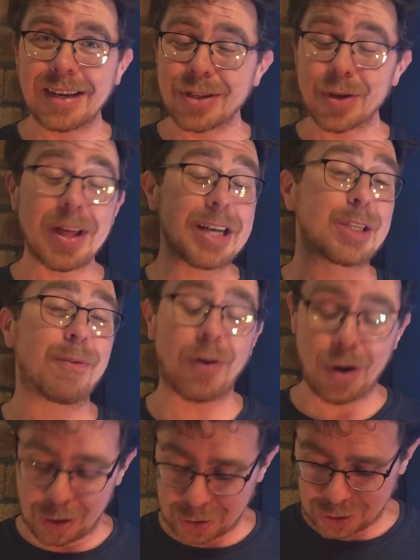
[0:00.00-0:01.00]
So that's the
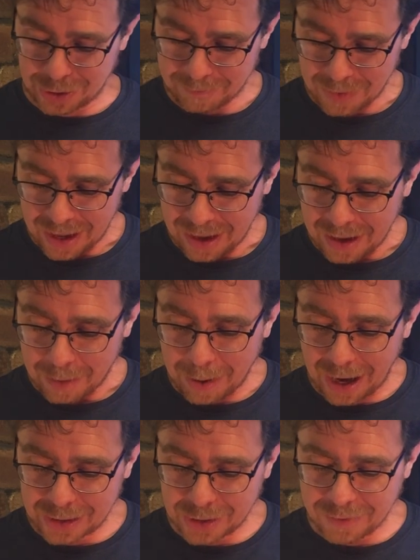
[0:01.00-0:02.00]
first
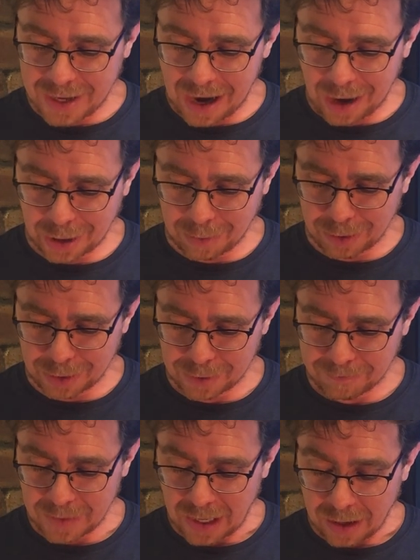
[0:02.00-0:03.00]
part of the argument.
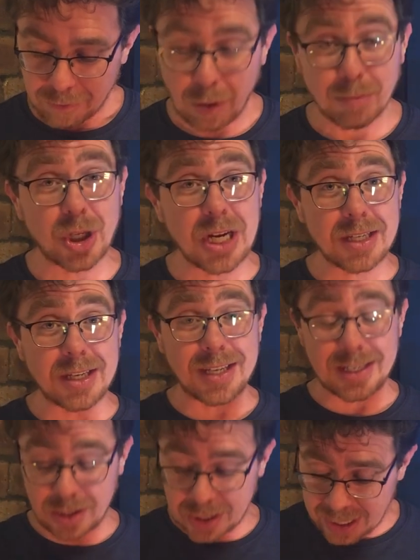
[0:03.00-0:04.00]
From
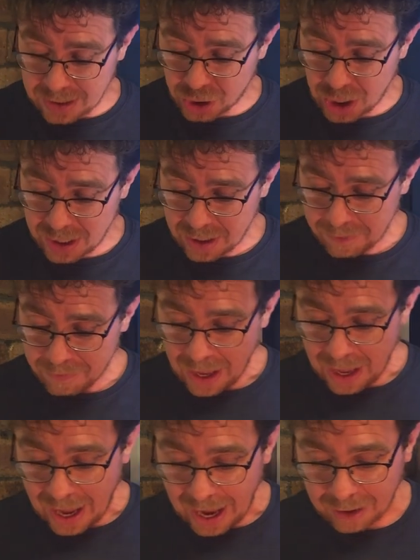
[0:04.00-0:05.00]
Jesus' teaching
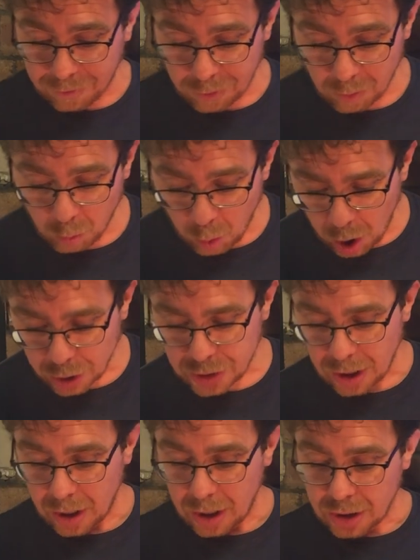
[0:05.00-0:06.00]
and from
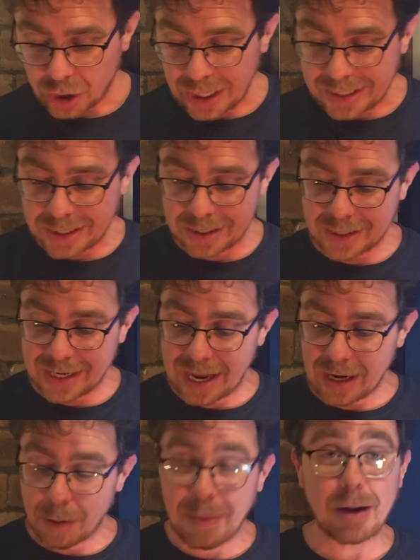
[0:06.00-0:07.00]
what Jesus
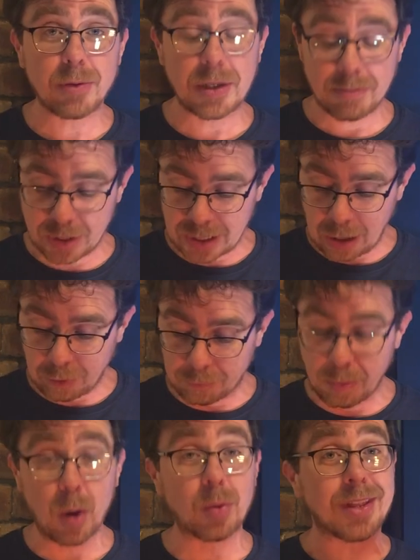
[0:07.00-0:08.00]
said about himself
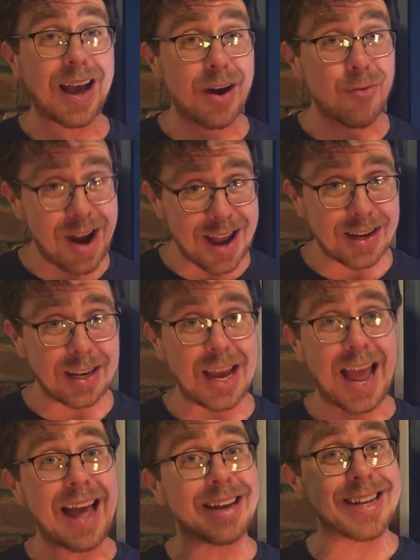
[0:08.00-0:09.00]
both directly
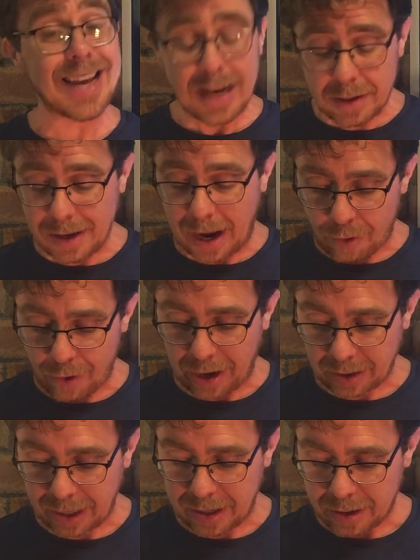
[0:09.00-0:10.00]
and
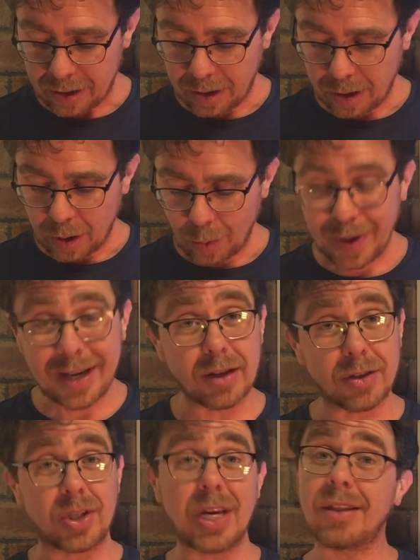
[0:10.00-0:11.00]
indirectly, we
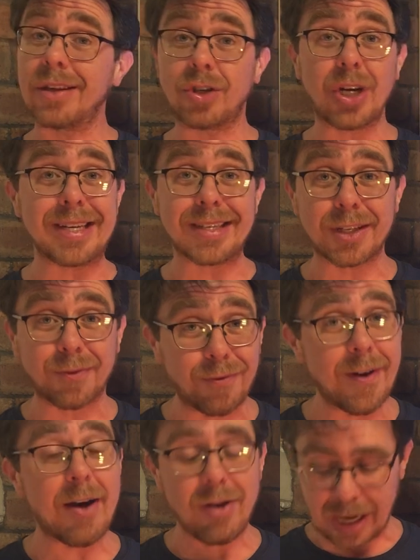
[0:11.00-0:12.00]
can see that Jesus
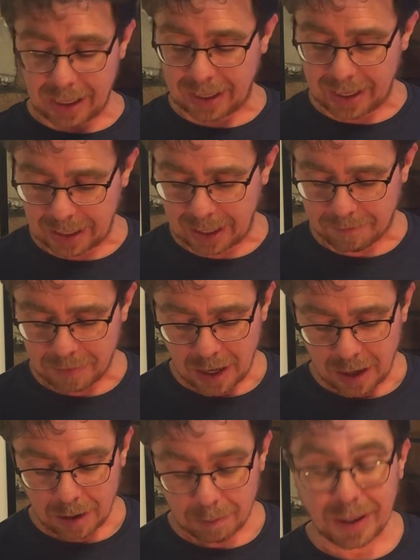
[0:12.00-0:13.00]
very clearly
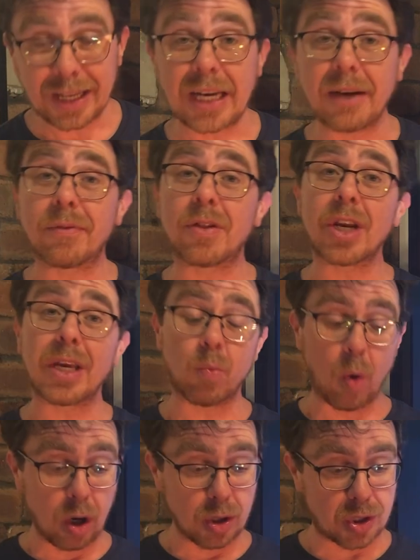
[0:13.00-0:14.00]
believed that he
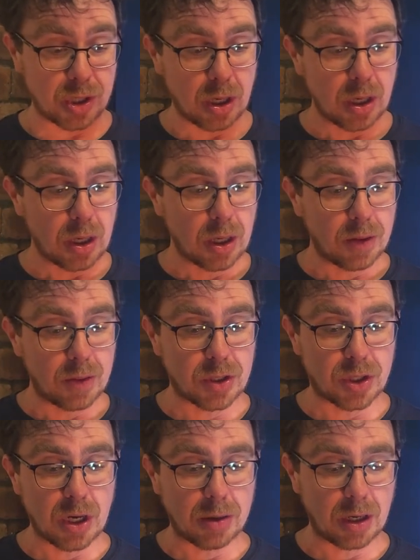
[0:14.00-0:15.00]
was the
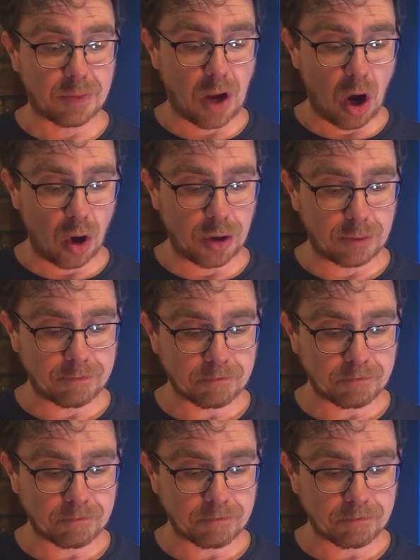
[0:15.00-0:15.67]
Son of God.